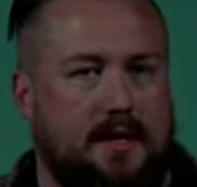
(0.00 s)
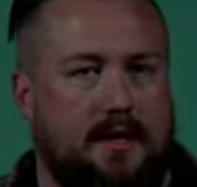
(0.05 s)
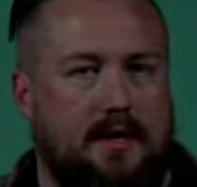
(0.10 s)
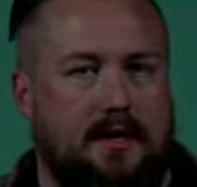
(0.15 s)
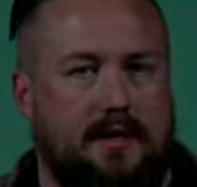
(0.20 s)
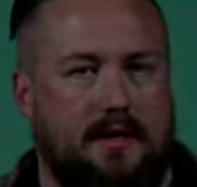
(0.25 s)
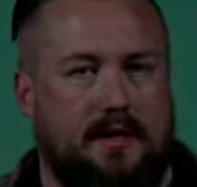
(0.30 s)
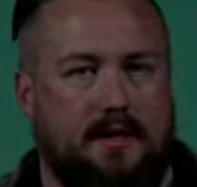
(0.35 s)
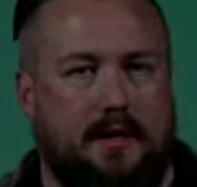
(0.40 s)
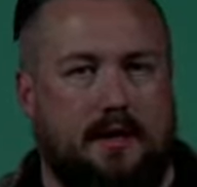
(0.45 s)

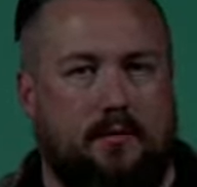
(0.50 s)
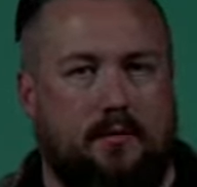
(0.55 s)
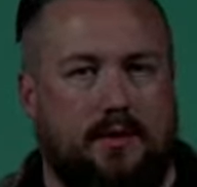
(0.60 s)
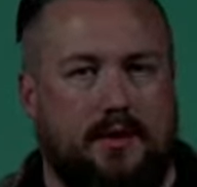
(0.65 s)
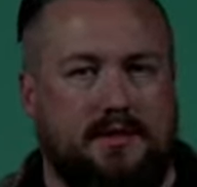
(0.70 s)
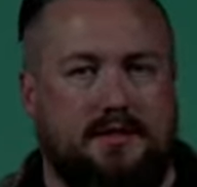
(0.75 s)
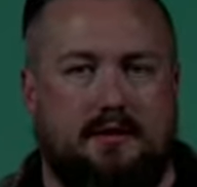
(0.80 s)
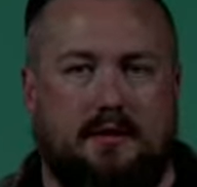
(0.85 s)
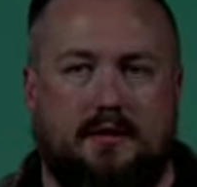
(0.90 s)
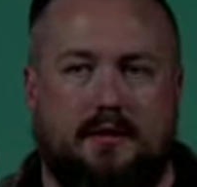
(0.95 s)
and I
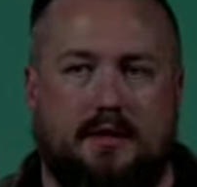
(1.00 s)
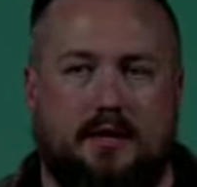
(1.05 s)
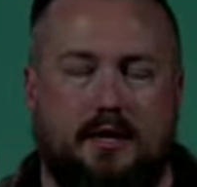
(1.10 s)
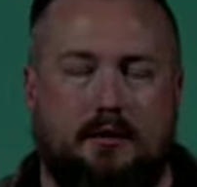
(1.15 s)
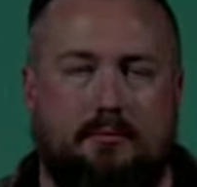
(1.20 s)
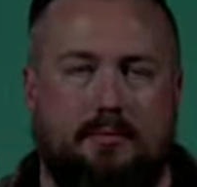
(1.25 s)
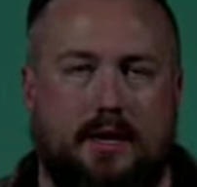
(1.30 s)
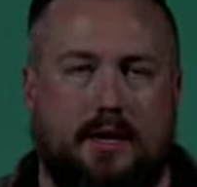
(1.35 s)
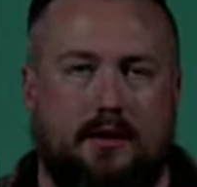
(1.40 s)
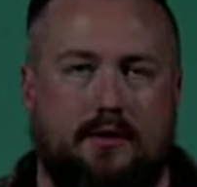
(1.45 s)
want to talk
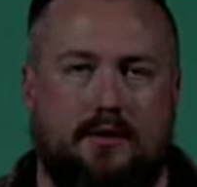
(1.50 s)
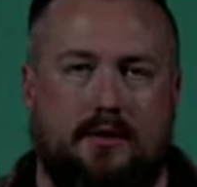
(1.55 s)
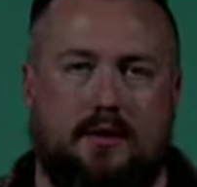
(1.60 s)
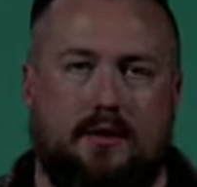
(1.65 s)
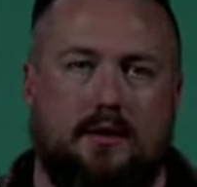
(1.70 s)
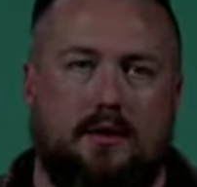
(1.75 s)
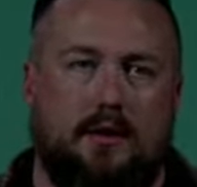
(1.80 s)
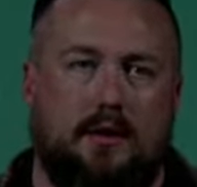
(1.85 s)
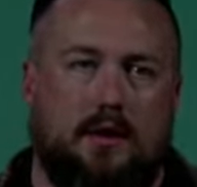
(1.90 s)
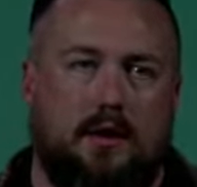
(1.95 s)
about
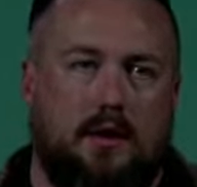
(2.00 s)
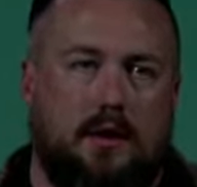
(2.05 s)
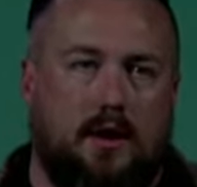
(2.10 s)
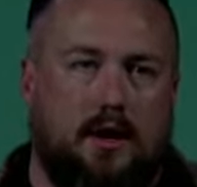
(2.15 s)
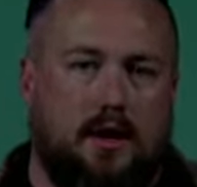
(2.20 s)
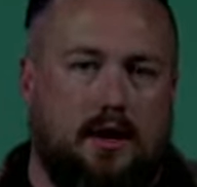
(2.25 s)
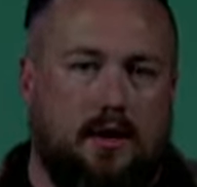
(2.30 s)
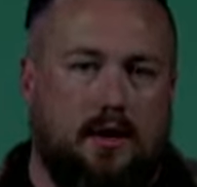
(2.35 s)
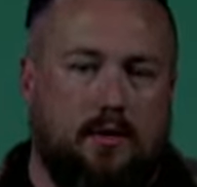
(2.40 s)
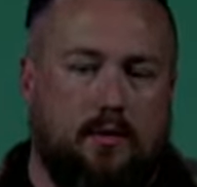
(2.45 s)

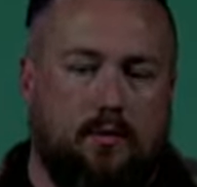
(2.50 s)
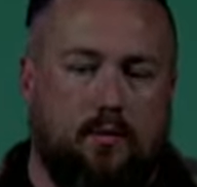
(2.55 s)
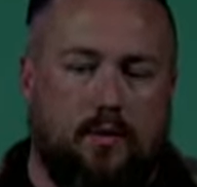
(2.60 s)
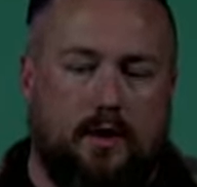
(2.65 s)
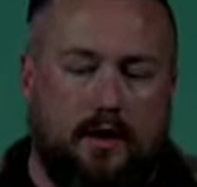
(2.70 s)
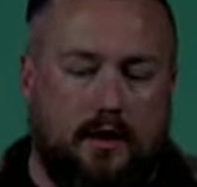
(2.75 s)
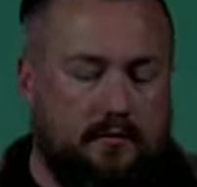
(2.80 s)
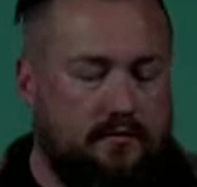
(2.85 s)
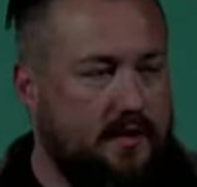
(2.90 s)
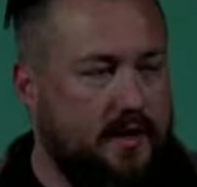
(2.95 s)
uh, what
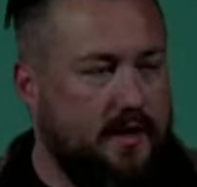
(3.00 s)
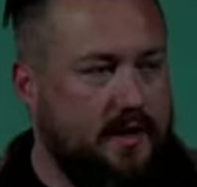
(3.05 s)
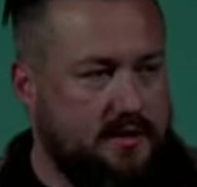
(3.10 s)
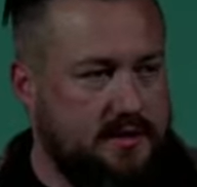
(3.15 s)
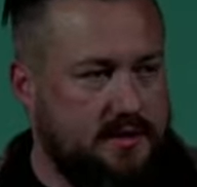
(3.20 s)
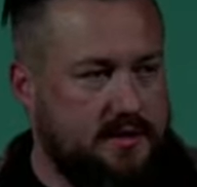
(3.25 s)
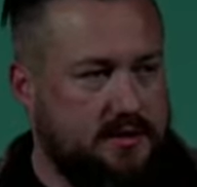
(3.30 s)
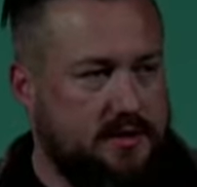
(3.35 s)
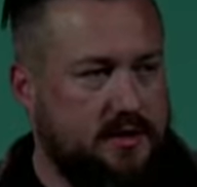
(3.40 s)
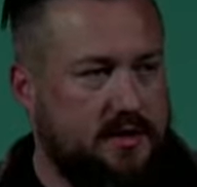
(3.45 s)
our
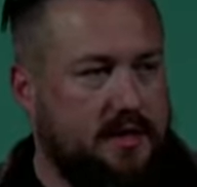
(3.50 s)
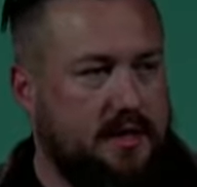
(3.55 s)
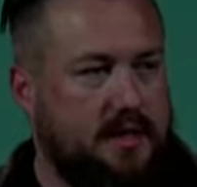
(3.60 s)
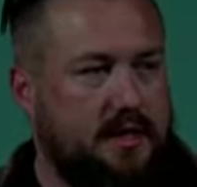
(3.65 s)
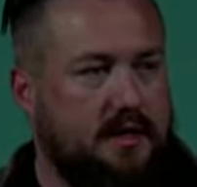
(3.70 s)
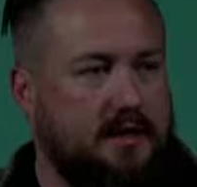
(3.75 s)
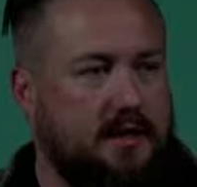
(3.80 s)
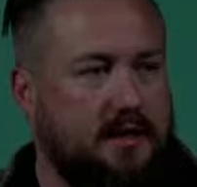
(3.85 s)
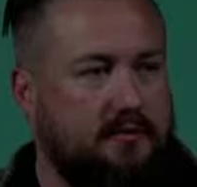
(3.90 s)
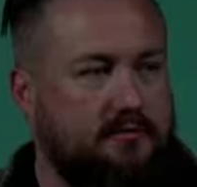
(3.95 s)
finances look
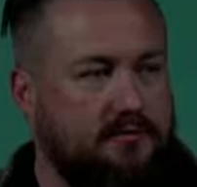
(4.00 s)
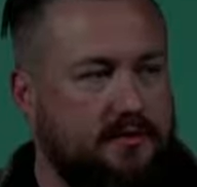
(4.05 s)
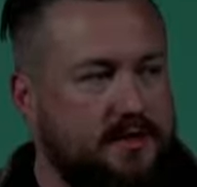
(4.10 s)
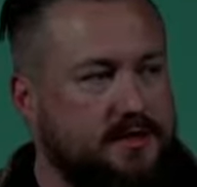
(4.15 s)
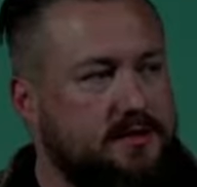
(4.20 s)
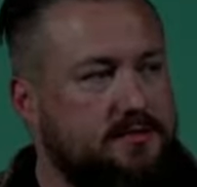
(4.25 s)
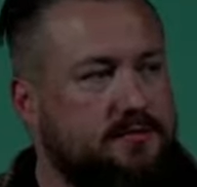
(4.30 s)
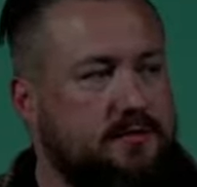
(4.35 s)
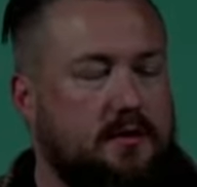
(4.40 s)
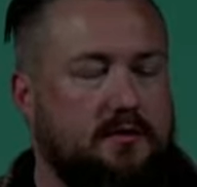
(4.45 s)
like and our
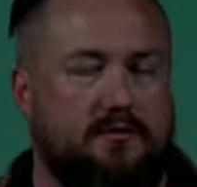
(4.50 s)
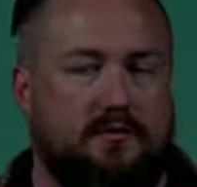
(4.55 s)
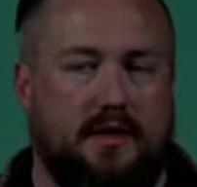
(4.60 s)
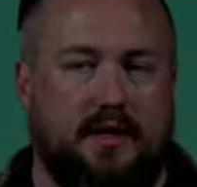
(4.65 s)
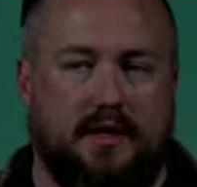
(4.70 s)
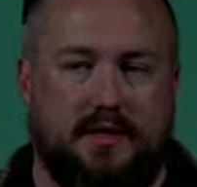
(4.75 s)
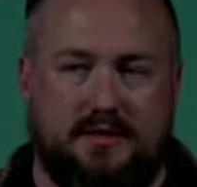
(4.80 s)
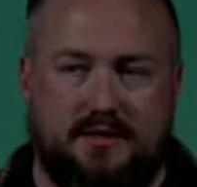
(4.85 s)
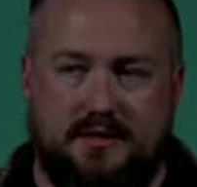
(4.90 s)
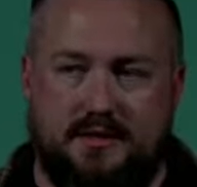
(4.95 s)
vision for our
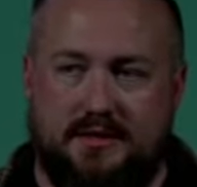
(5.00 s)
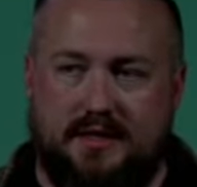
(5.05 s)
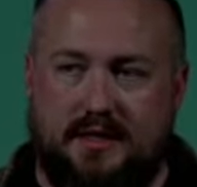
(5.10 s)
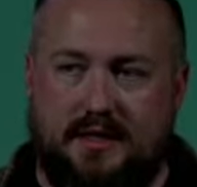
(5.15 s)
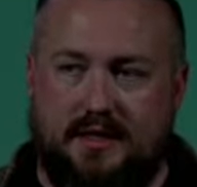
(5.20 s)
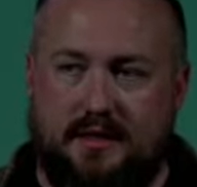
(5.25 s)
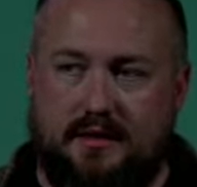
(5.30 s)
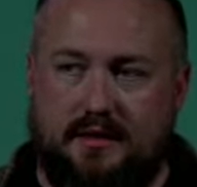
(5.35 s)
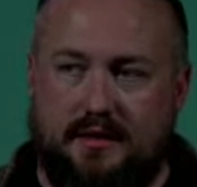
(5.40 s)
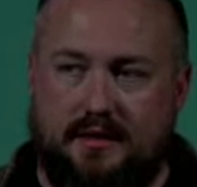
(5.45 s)
finances
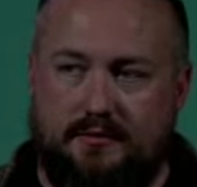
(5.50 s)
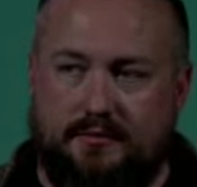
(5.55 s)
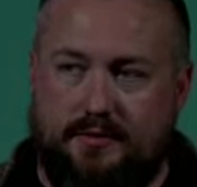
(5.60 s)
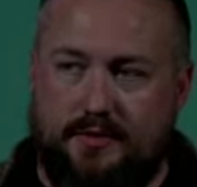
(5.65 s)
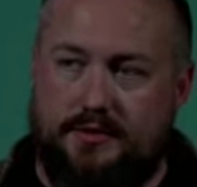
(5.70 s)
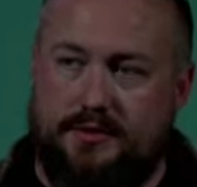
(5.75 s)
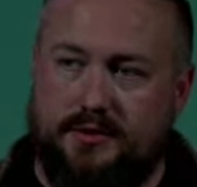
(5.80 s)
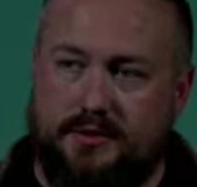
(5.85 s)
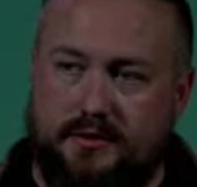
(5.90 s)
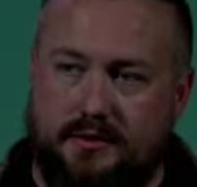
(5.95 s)
in the
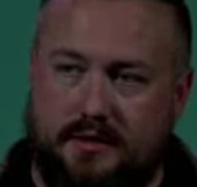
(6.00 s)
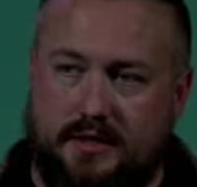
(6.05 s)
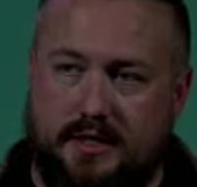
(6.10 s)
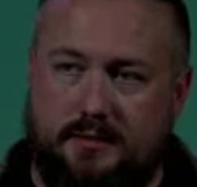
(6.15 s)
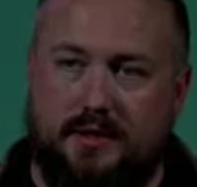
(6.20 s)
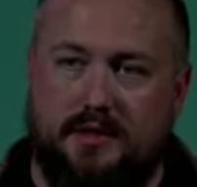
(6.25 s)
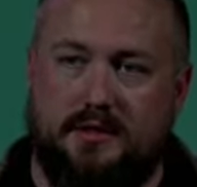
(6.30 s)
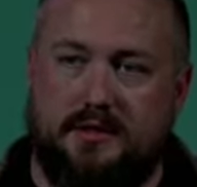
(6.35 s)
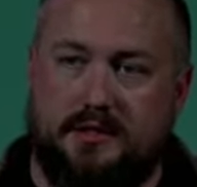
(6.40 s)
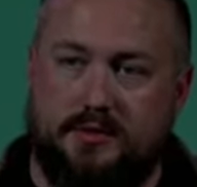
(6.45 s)
future
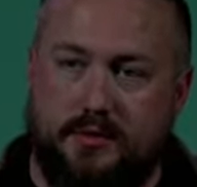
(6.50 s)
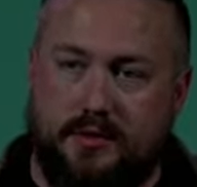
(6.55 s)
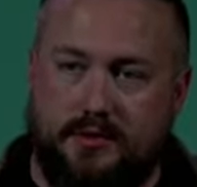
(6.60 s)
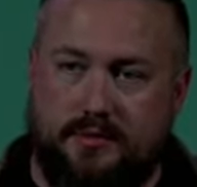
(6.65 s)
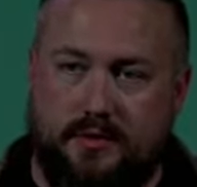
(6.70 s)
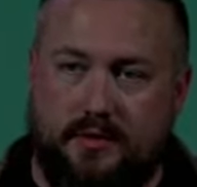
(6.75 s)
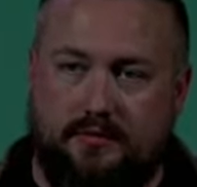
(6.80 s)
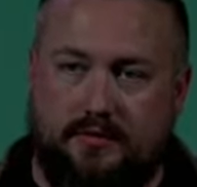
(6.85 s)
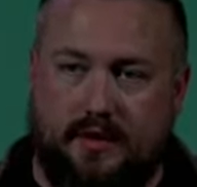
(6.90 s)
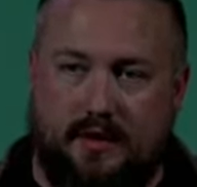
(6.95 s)
coming into
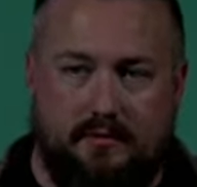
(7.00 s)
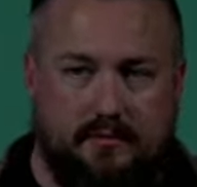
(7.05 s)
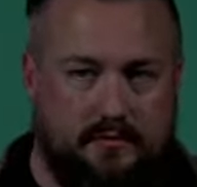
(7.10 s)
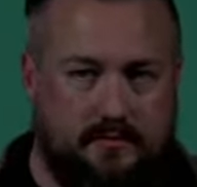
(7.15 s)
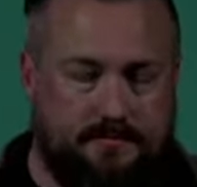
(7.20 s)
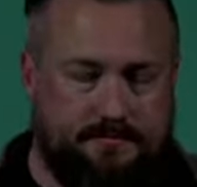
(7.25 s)
2025.